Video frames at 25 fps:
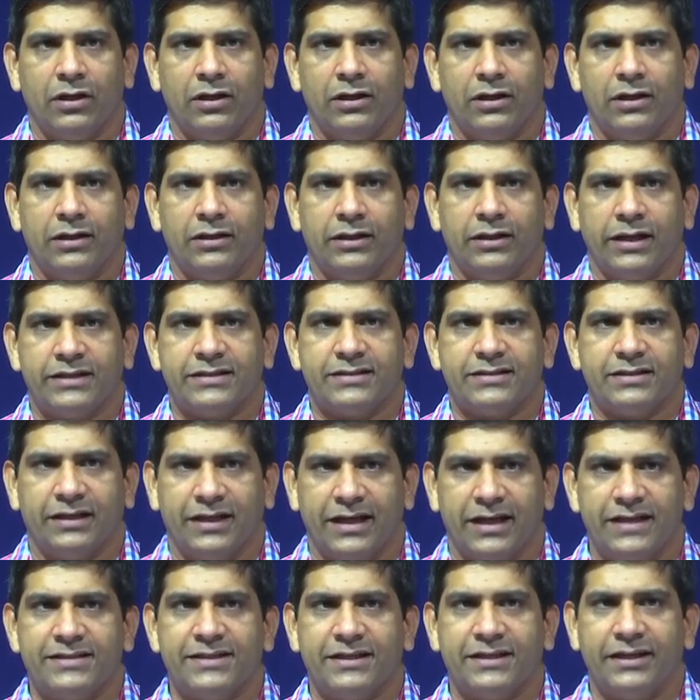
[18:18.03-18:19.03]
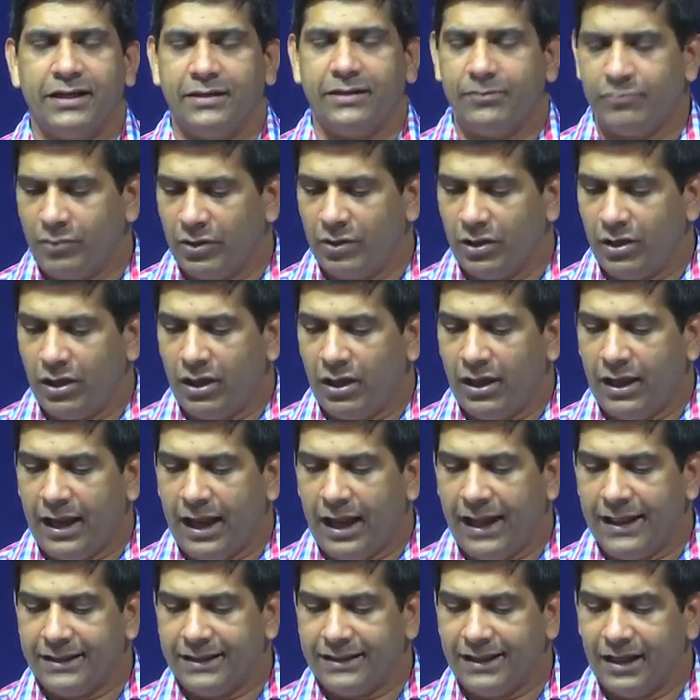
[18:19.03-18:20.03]
that's the density.
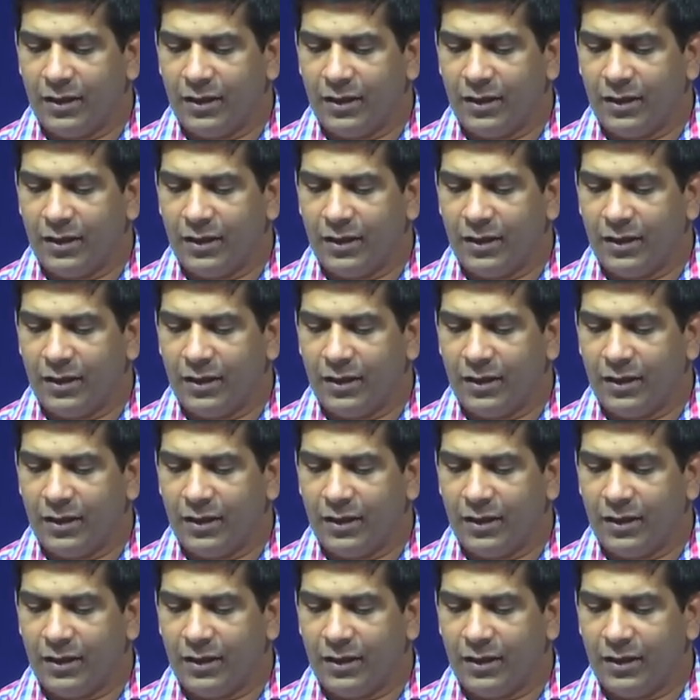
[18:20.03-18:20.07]
And